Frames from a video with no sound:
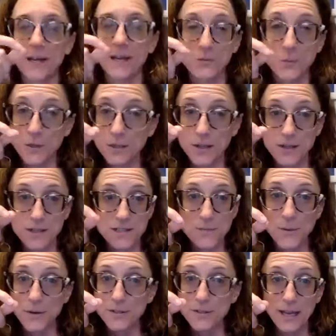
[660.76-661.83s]
has worked on
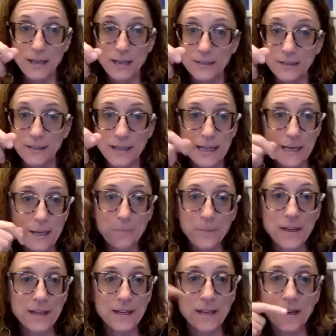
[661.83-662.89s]
small scale,
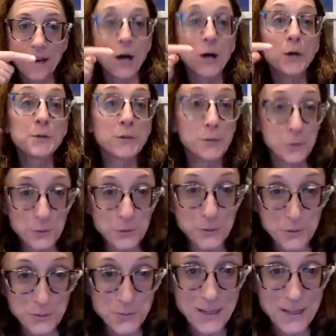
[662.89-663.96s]
and I
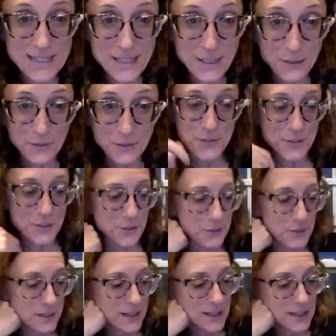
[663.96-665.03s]
unglued myself.
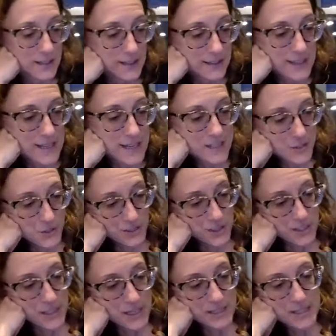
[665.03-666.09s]
So that's just
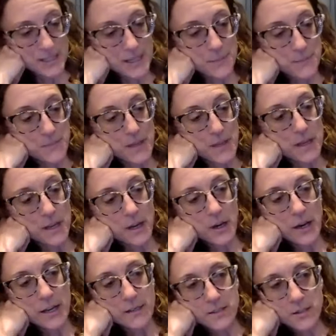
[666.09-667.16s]
a nice tip. All
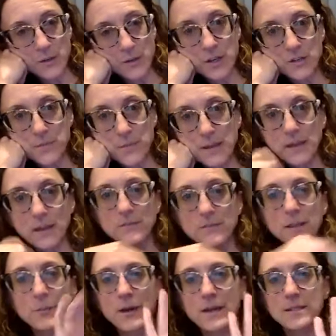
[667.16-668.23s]
right. So here's my
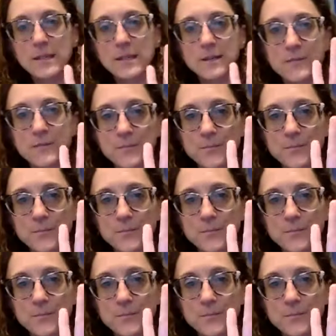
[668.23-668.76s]
lovely bracelet.